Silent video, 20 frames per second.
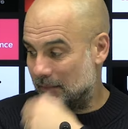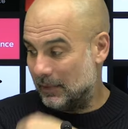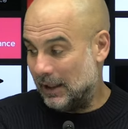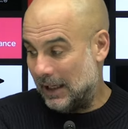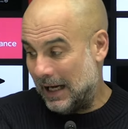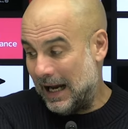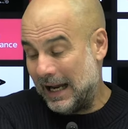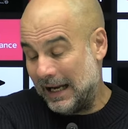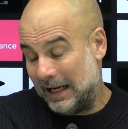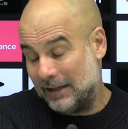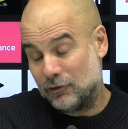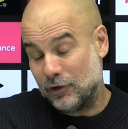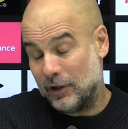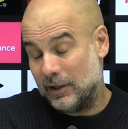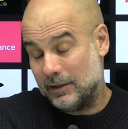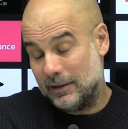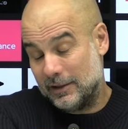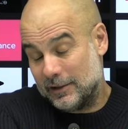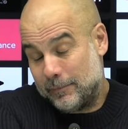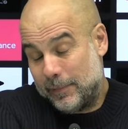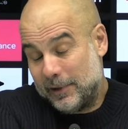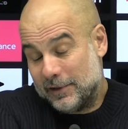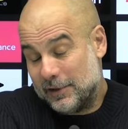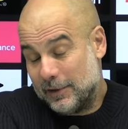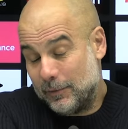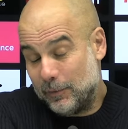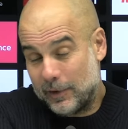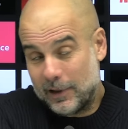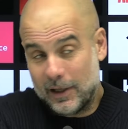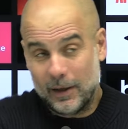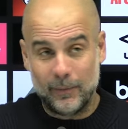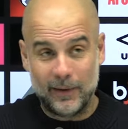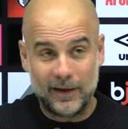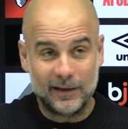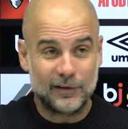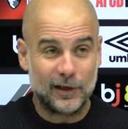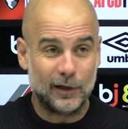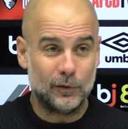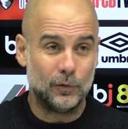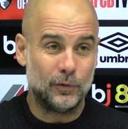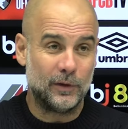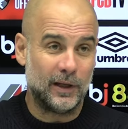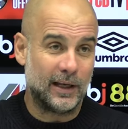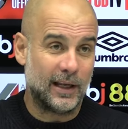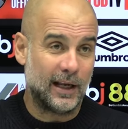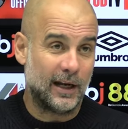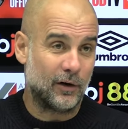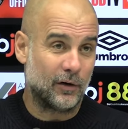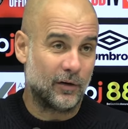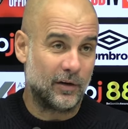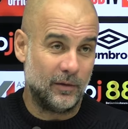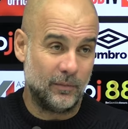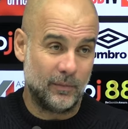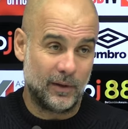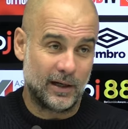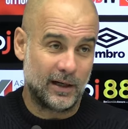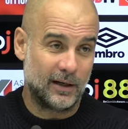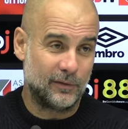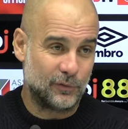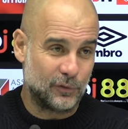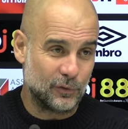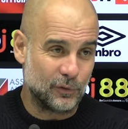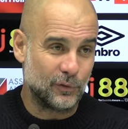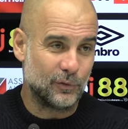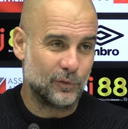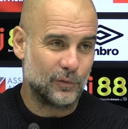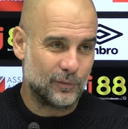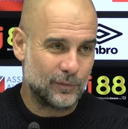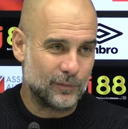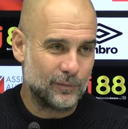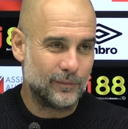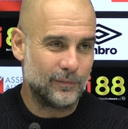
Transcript: I tried, especially with Kevin, I tried to take care of him. I have to,